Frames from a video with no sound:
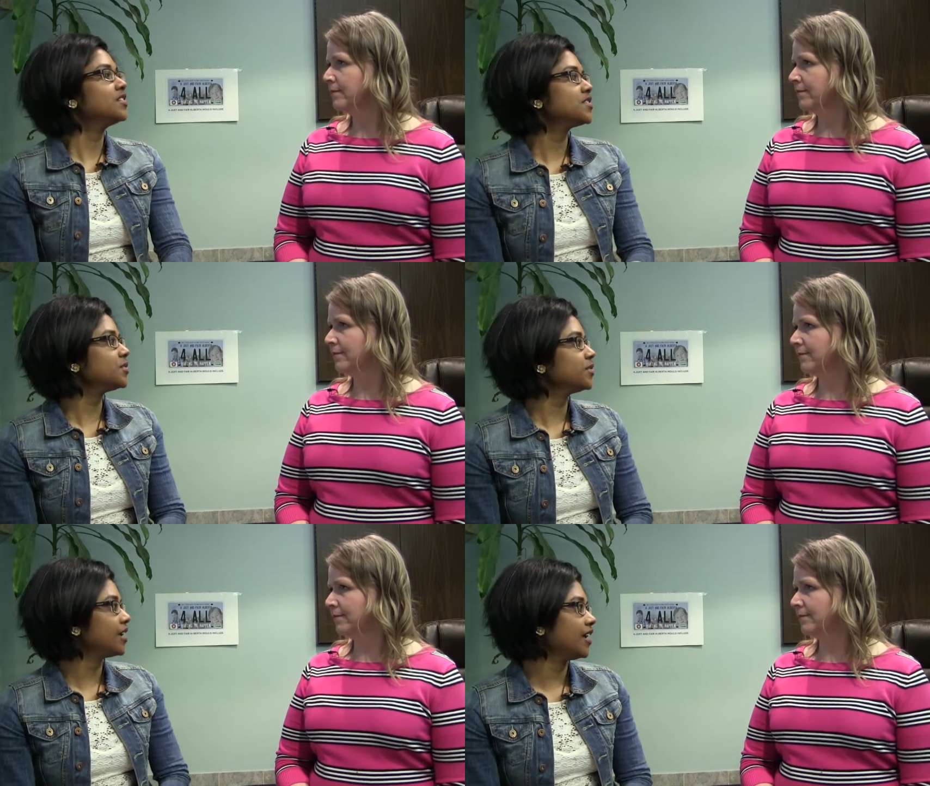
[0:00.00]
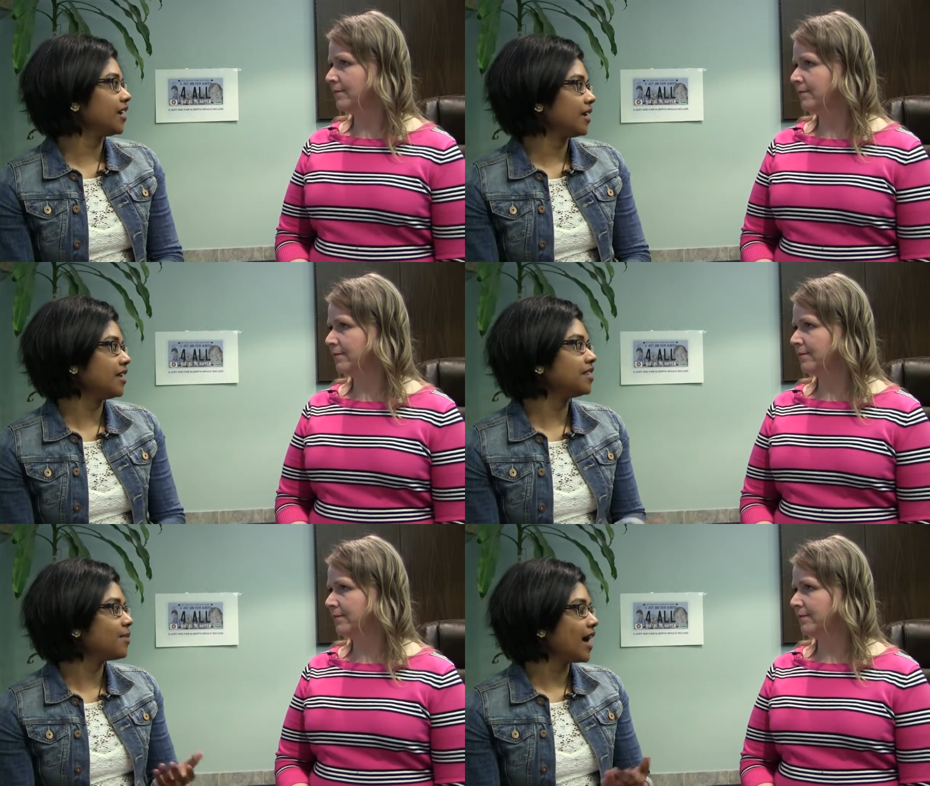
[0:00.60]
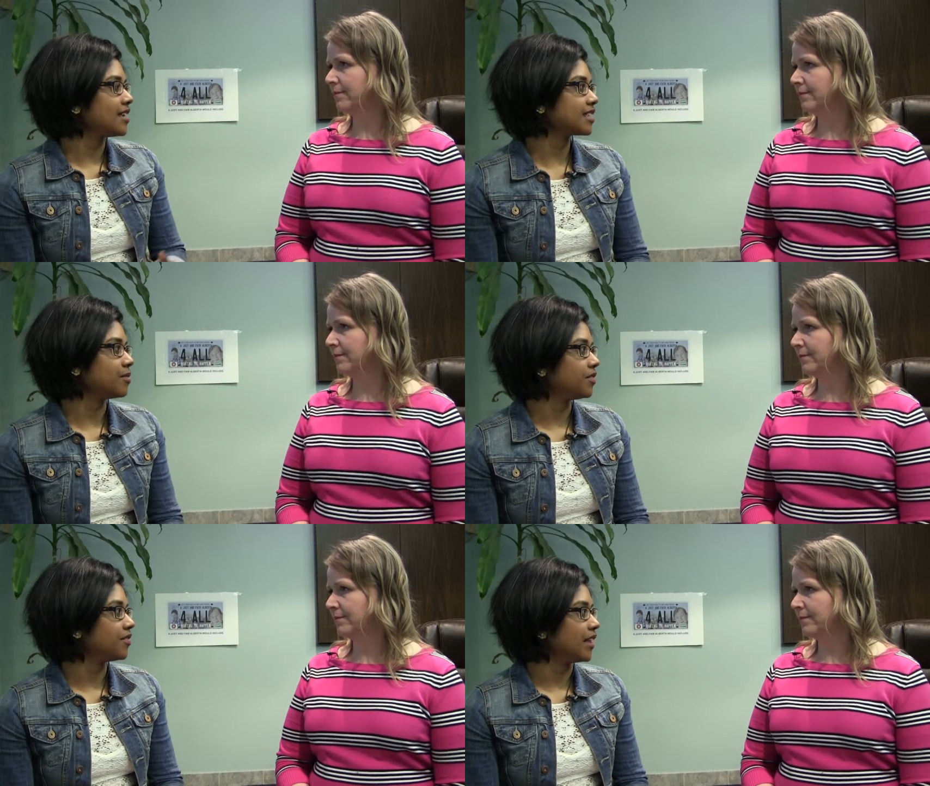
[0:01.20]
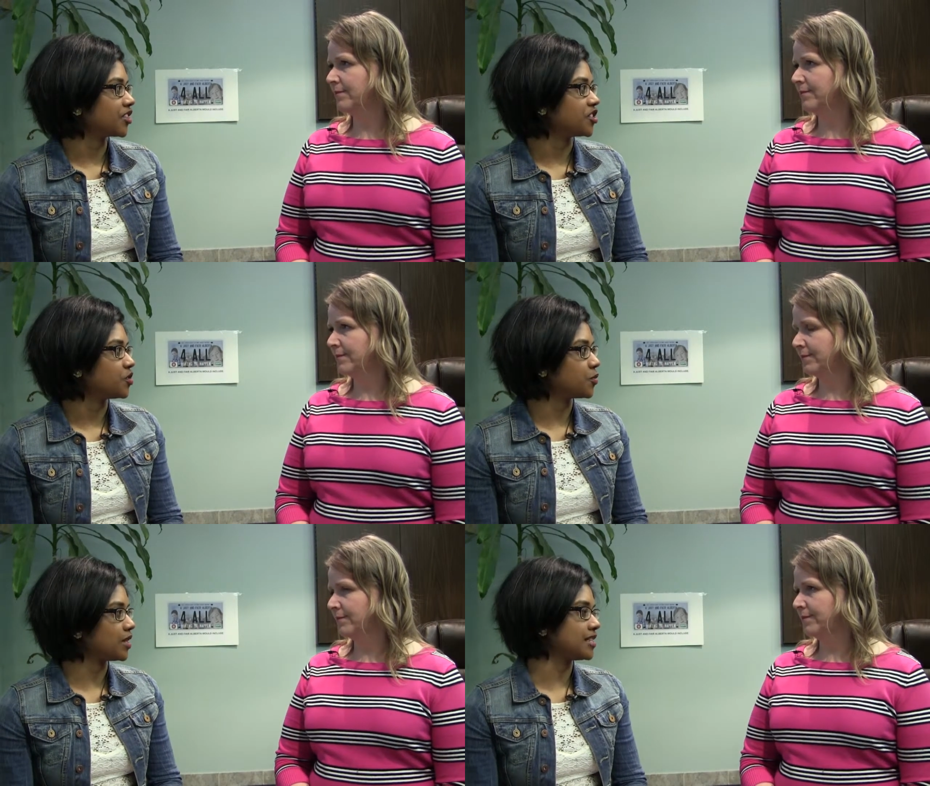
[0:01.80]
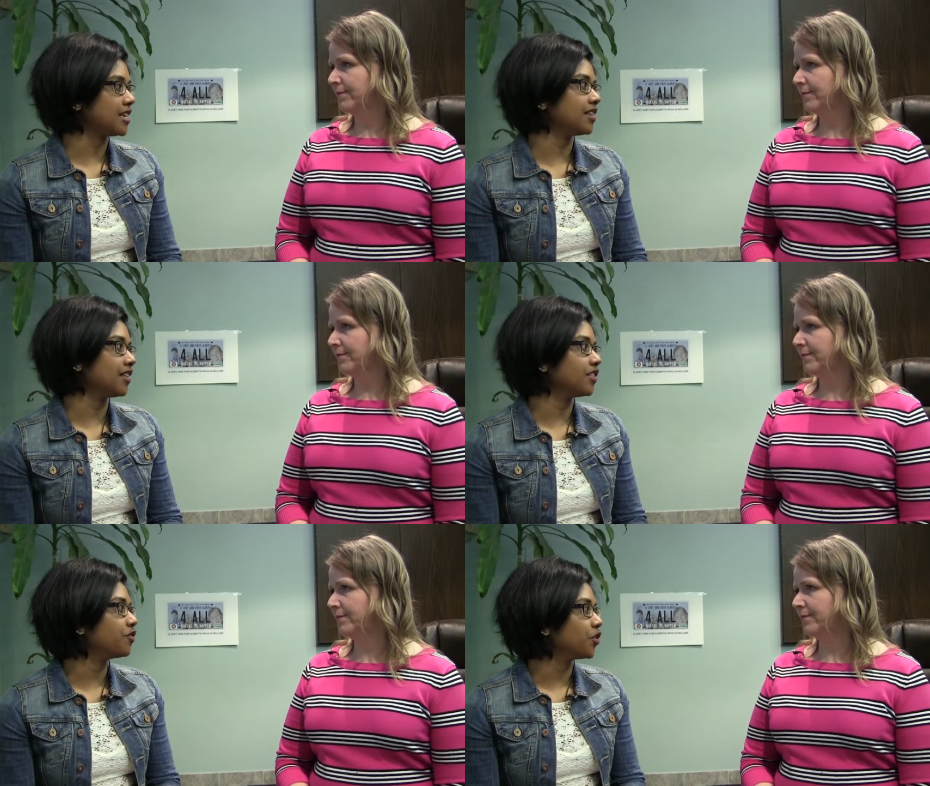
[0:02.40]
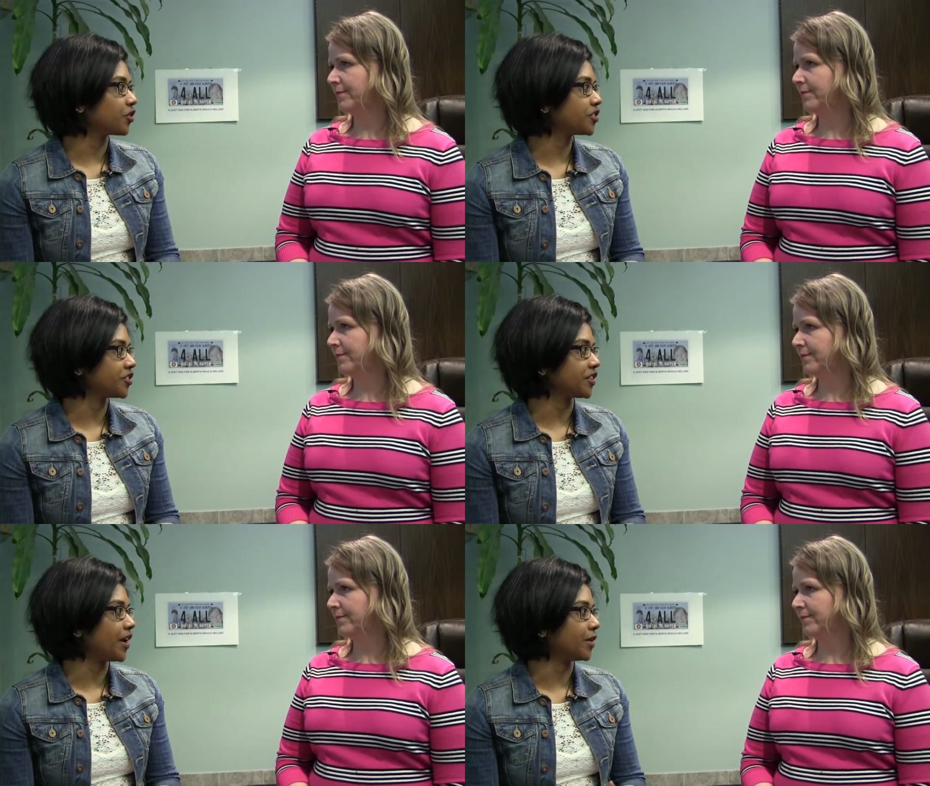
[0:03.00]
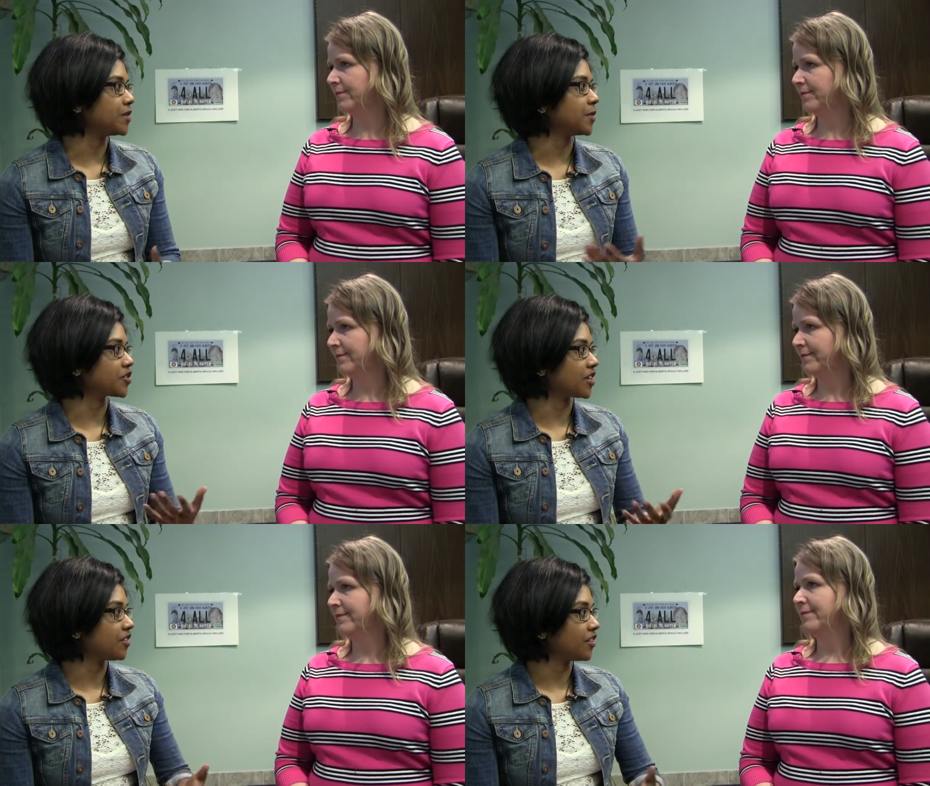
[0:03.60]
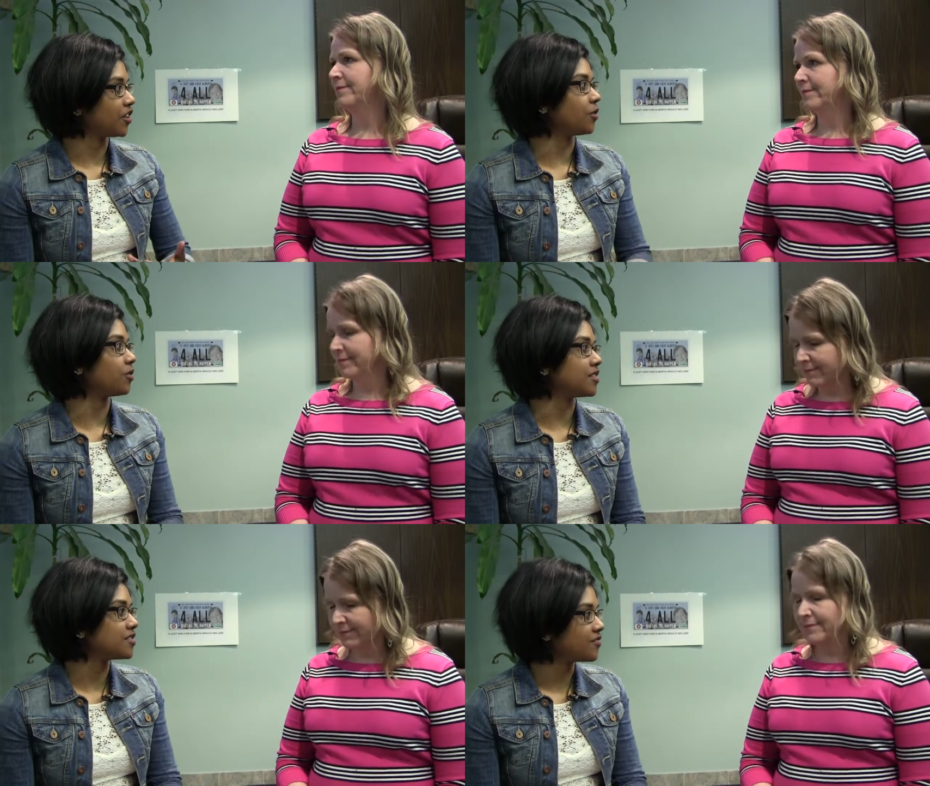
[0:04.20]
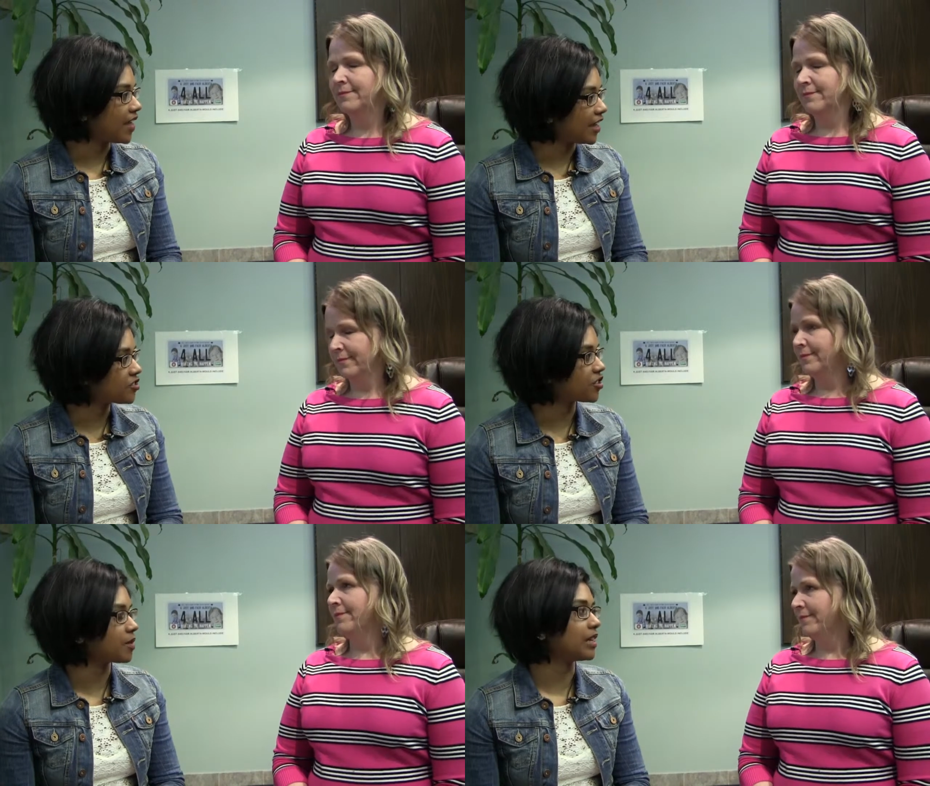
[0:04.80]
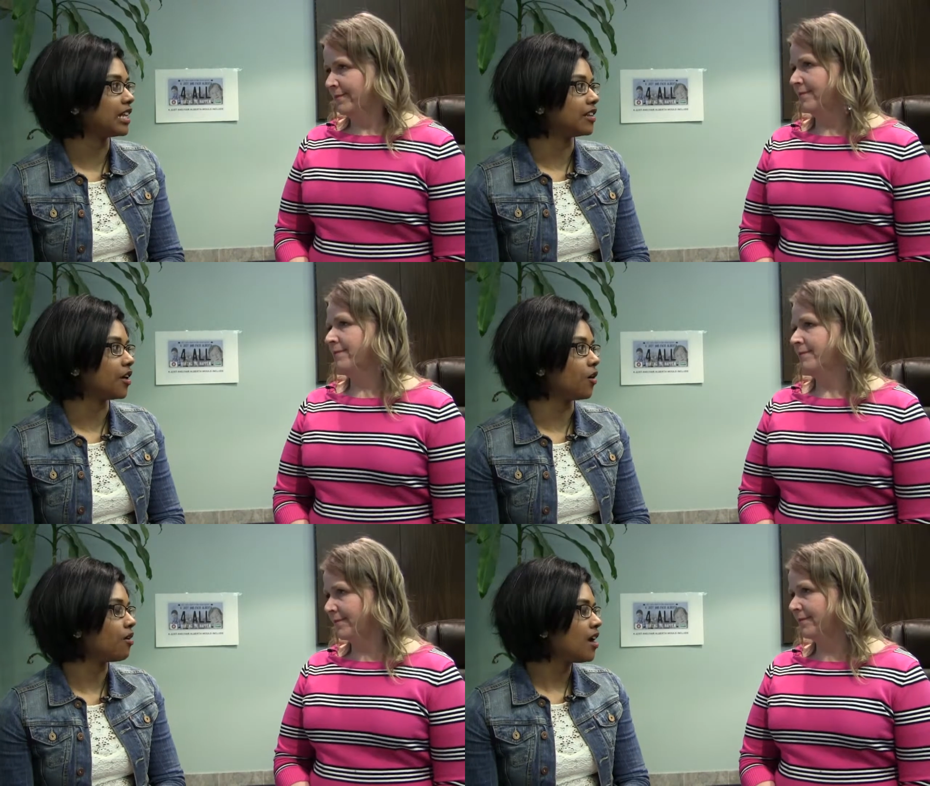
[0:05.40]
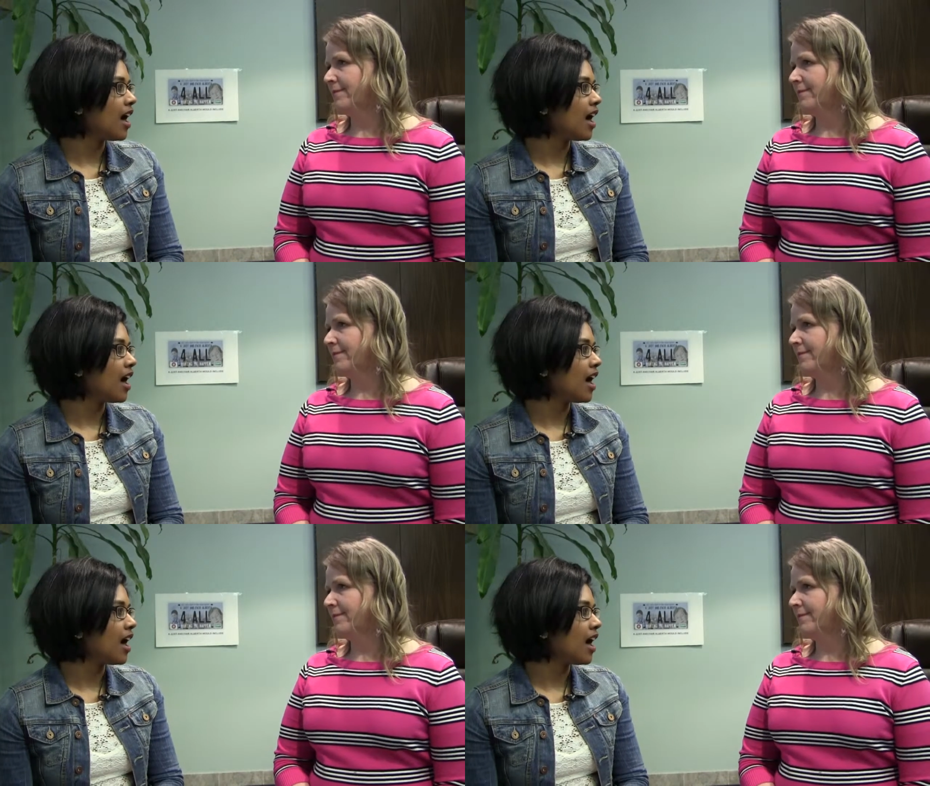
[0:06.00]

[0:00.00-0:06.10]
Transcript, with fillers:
Speaker 1: So in the past couple of elections, we see that the voter turnout, especially in the youth, is extremely low.